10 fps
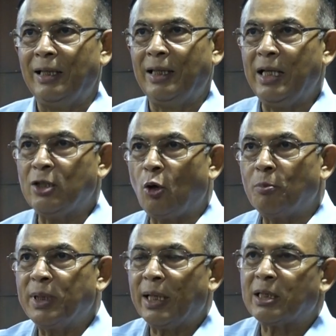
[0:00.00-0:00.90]
These
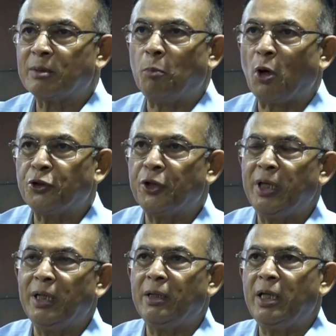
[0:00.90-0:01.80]
objects,
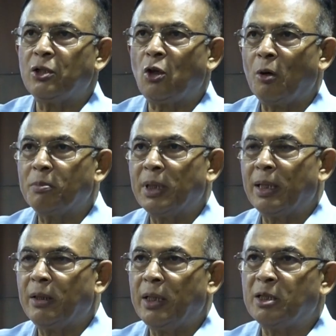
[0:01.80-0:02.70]
pottery,
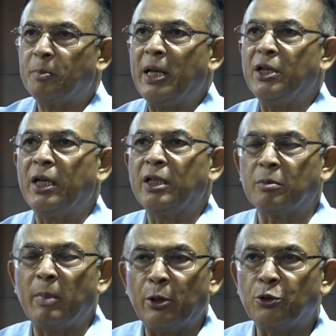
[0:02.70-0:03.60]
these paintings,
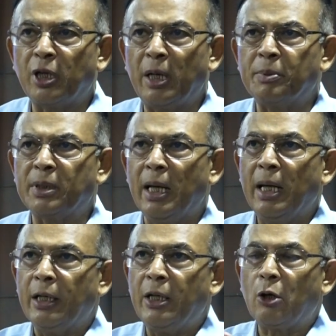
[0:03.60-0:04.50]
manuscripts,
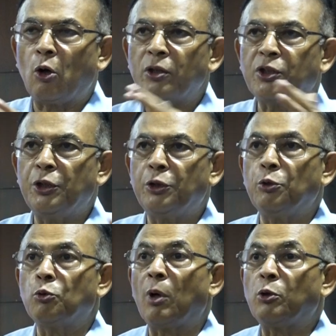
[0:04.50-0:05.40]
they
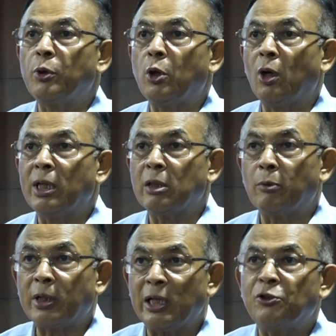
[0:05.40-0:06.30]
constitute what we call as
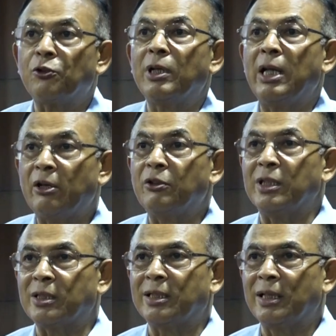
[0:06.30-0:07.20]
our cultural
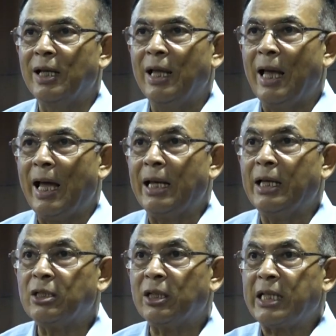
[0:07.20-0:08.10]
heritage. And
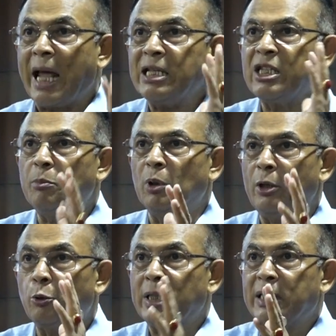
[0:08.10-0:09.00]
these are tangible.
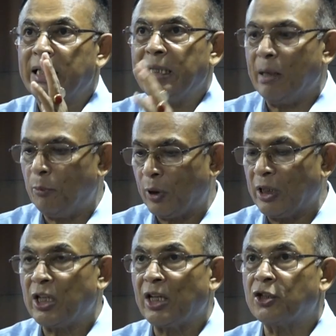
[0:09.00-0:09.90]
You can see them, you can
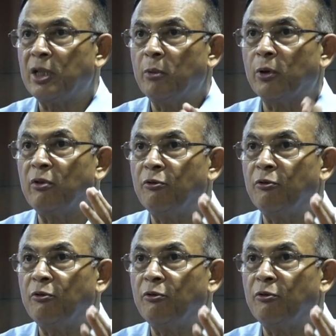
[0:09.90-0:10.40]
touch them, you can